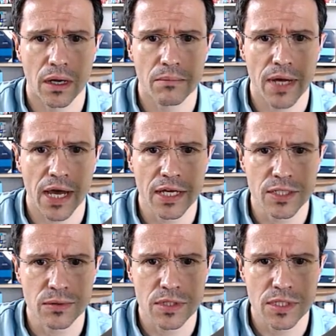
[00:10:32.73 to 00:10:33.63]
As
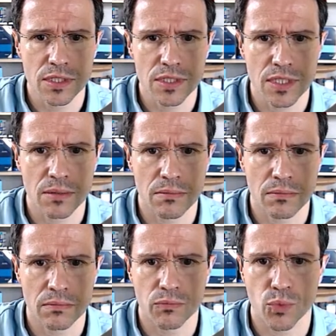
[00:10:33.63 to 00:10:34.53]
you can see,
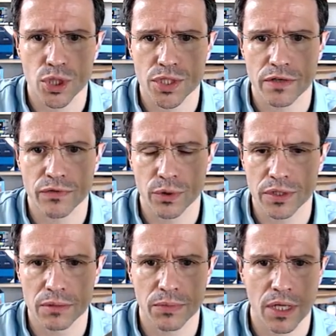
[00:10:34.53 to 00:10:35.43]
some versions have not
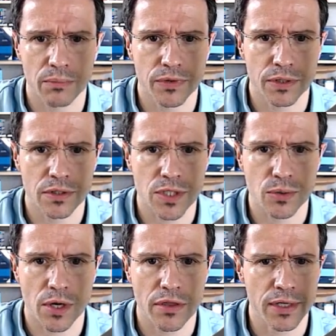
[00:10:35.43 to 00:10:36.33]
yet been updated,
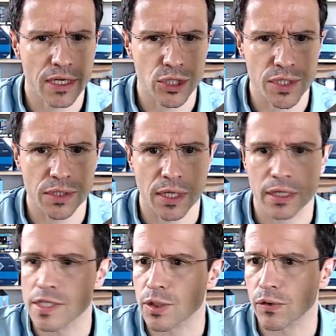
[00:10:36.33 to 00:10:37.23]
so I think Azure CLI
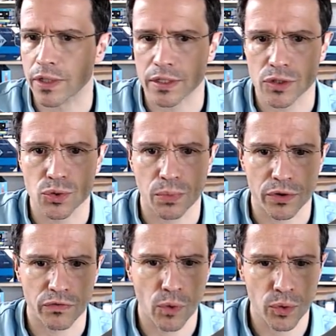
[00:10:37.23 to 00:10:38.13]
is already at
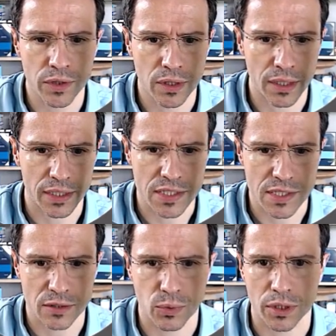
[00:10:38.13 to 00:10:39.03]
2.40. I guess
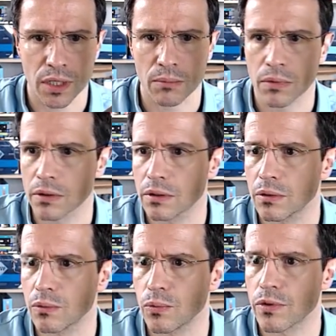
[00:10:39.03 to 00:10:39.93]
that will come
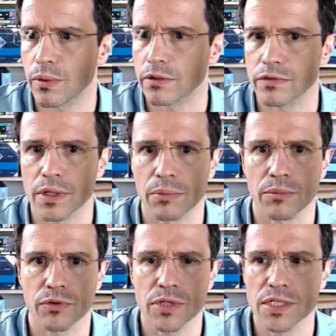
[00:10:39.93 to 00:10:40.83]
with one of the
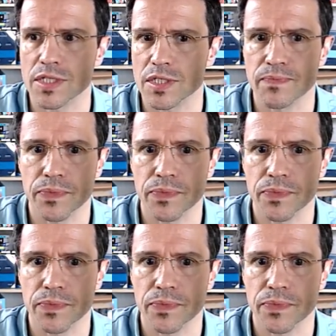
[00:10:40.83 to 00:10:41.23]
upcoming releases.